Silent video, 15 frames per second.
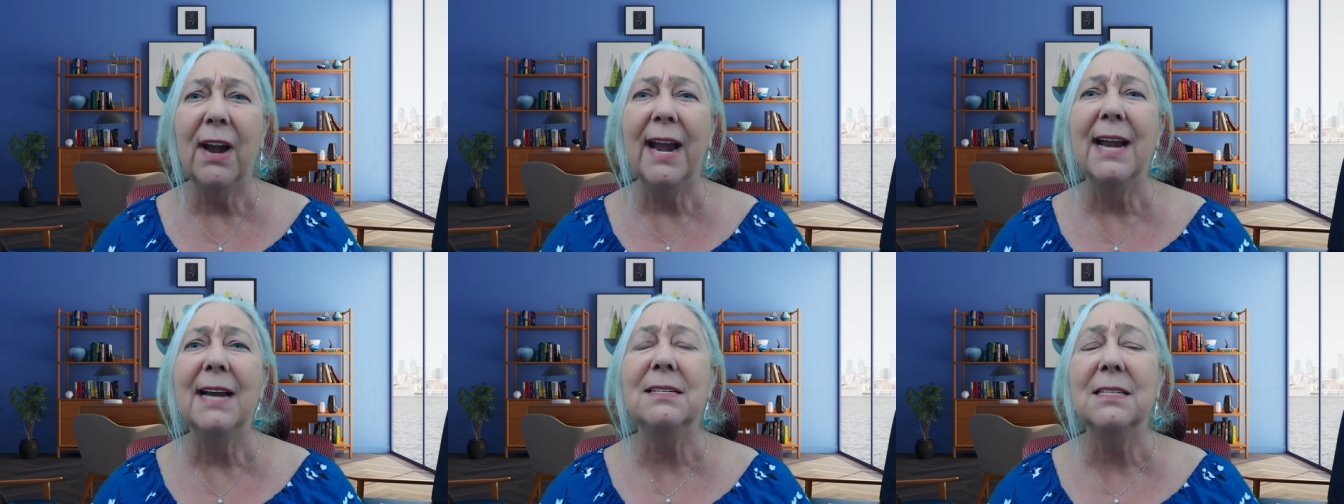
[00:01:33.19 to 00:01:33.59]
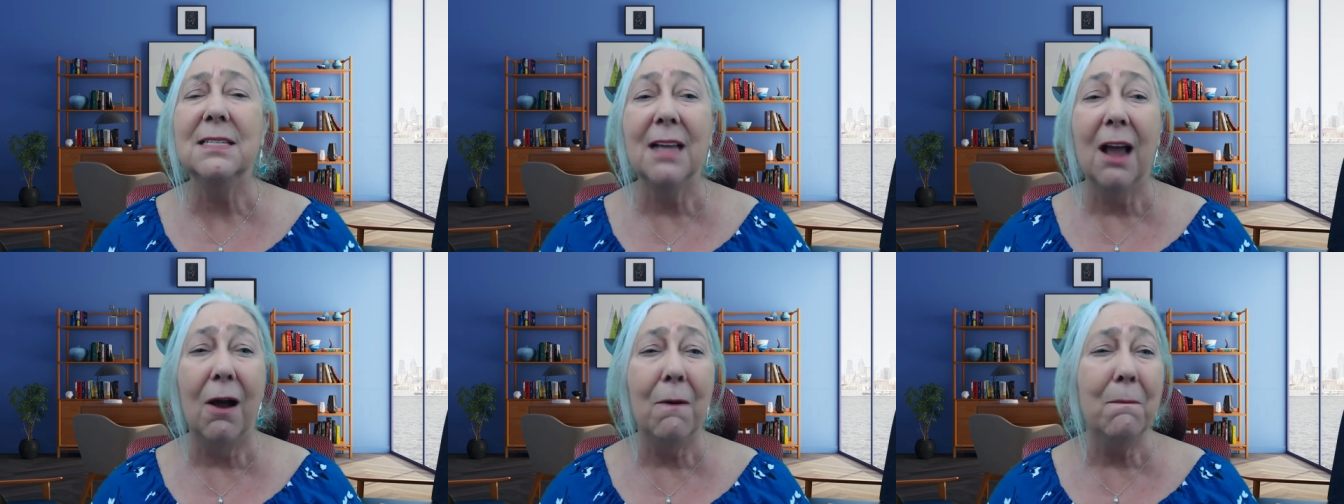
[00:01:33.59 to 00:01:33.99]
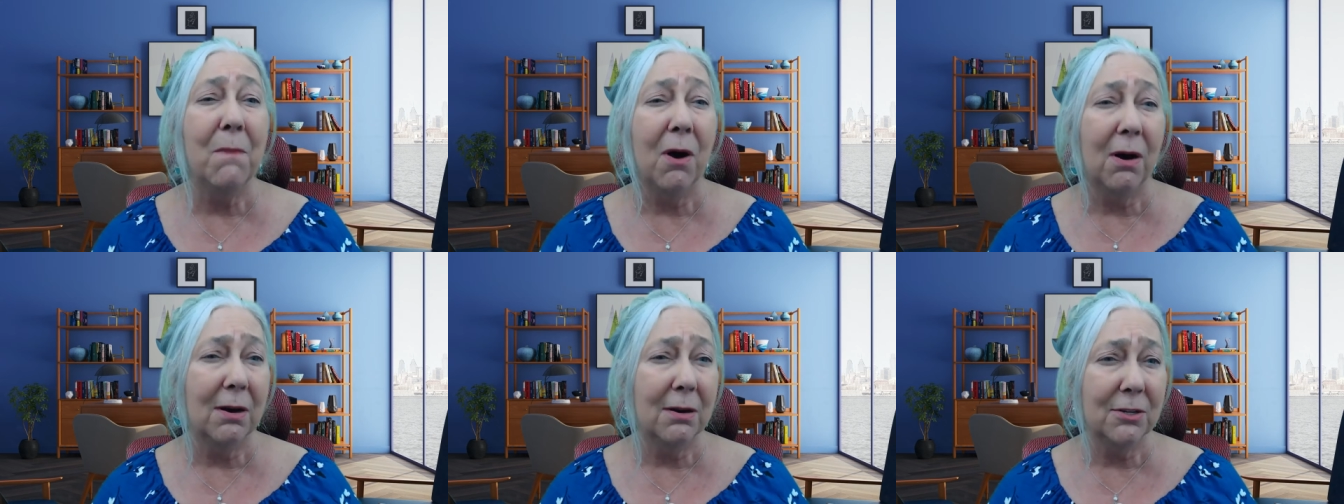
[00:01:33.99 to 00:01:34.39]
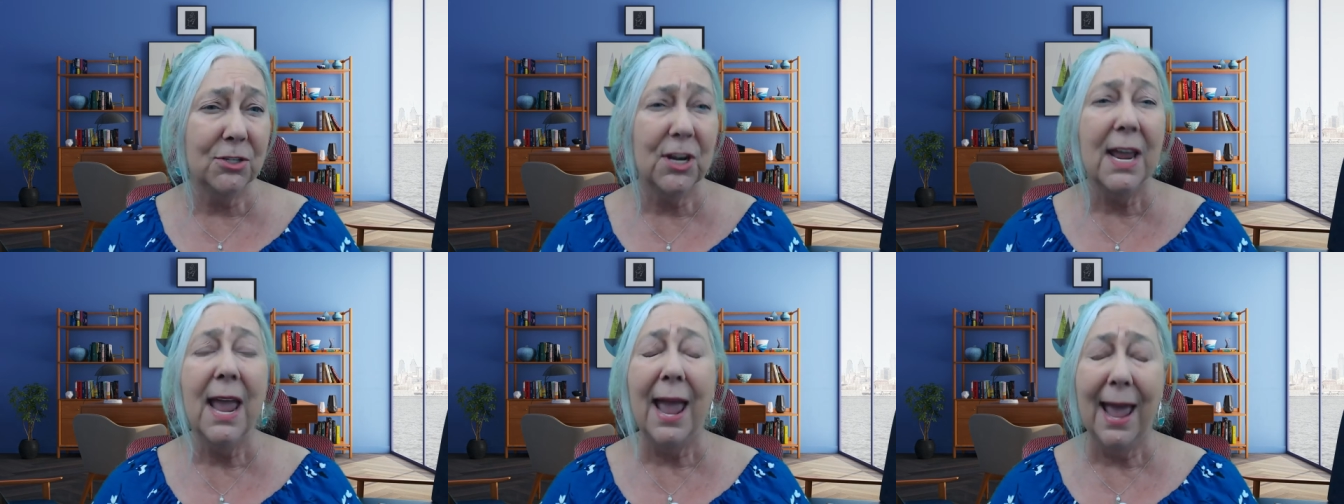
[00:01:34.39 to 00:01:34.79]
and salt
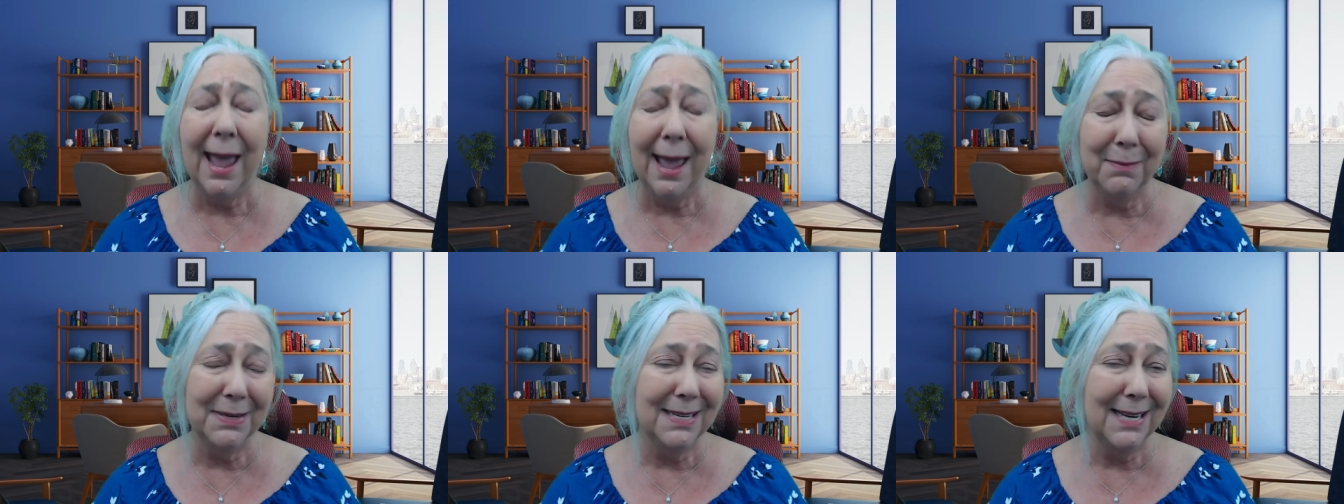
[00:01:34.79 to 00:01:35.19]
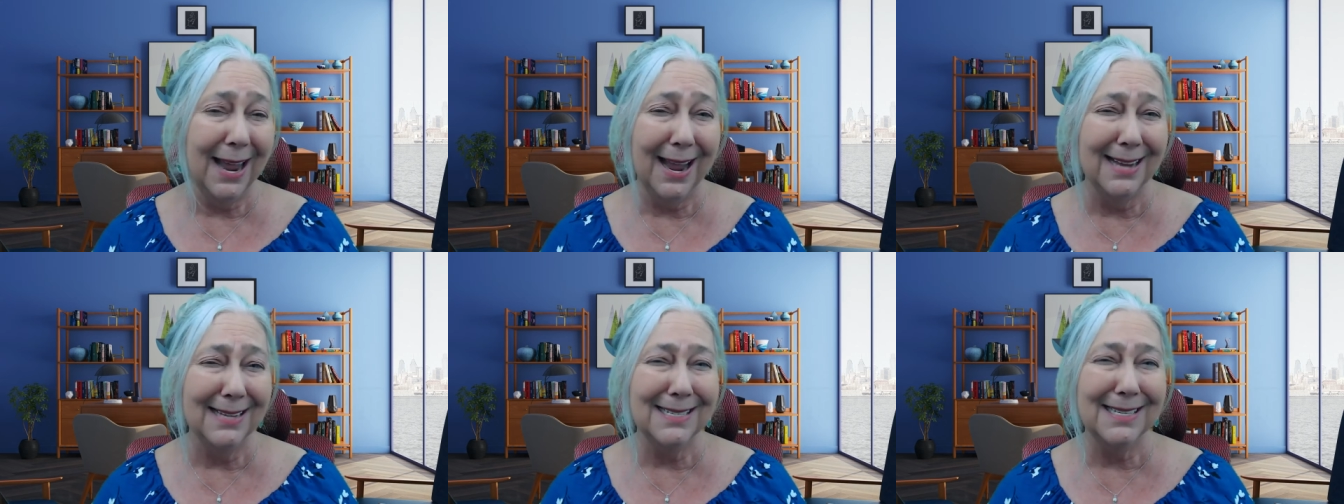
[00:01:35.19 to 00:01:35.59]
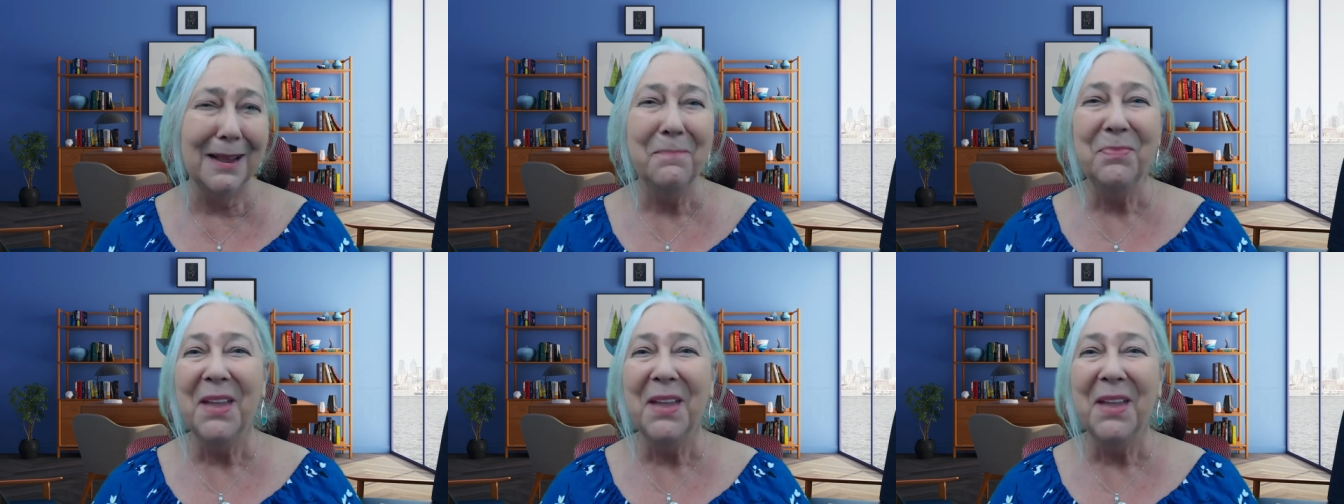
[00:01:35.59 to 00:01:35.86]
marsh habitats.